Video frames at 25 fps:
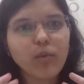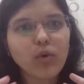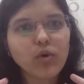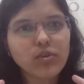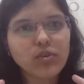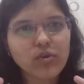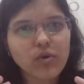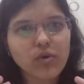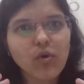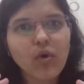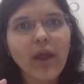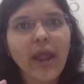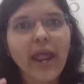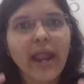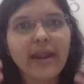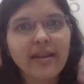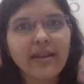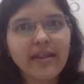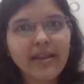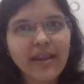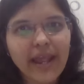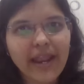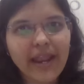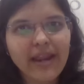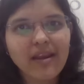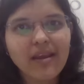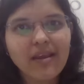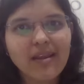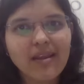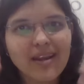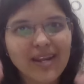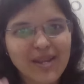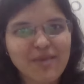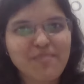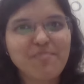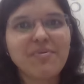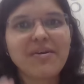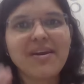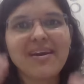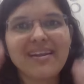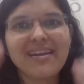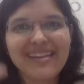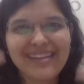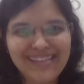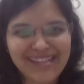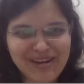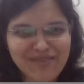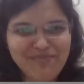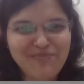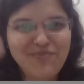both go hand in hand, typically
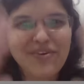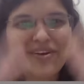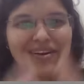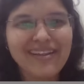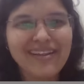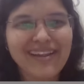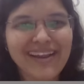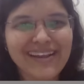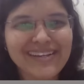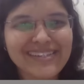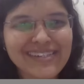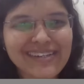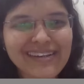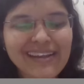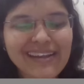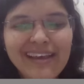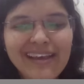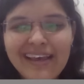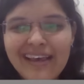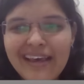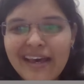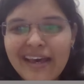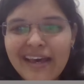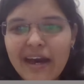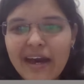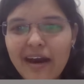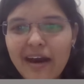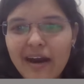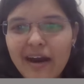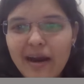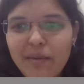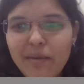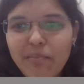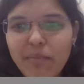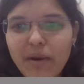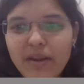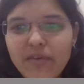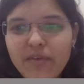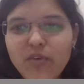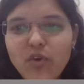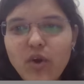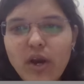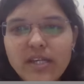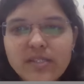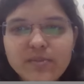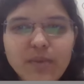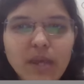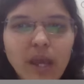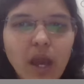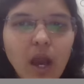in the upward direction. But if you
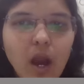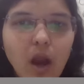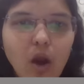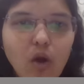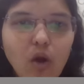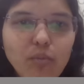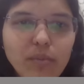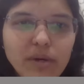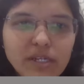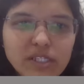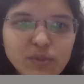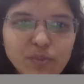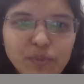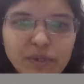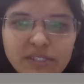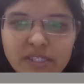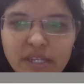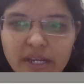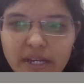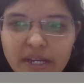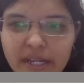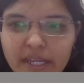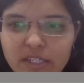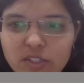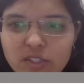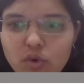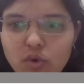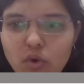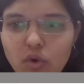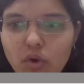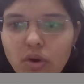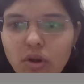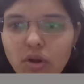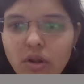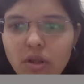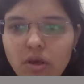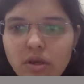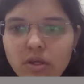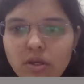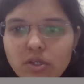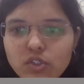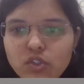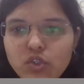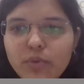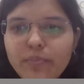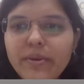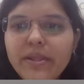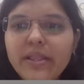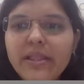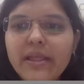ask me how much percentage gold
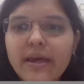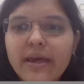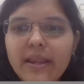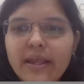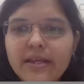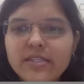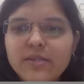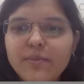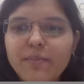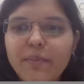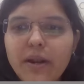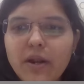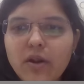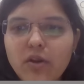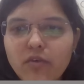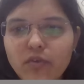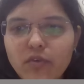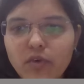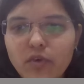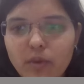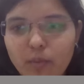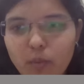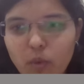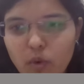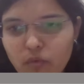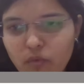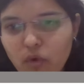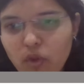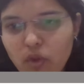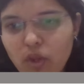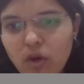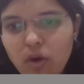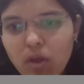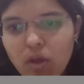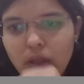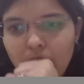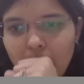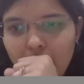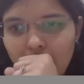should be there as a part of your portfolio,